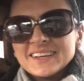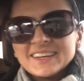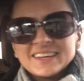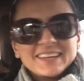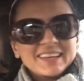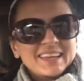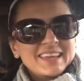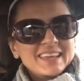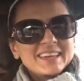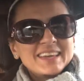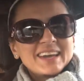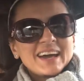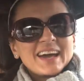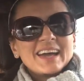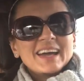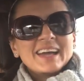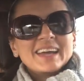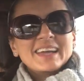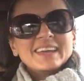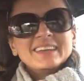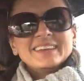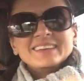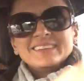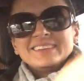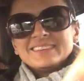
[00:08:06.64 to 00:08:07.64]
Hey
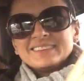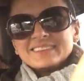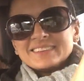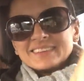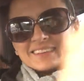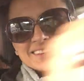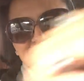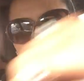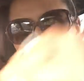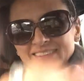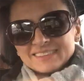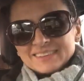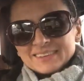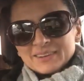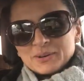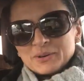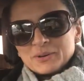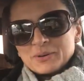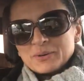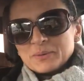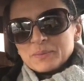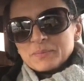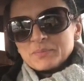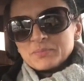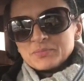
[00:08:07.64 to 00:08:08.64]
guys!
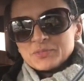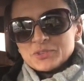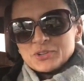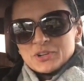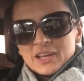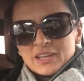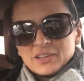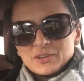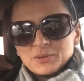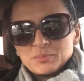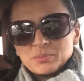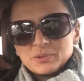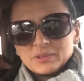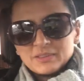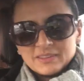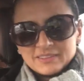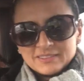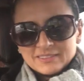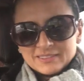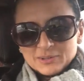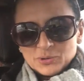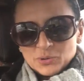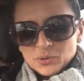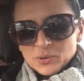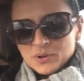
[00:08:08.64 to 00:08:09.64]
So, trying to put
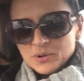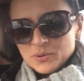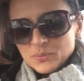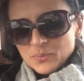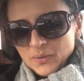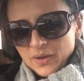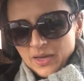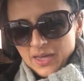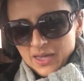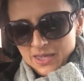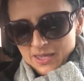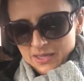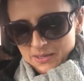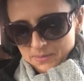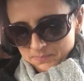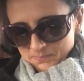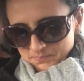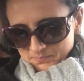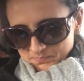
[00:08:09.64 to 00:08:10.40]
this cord away.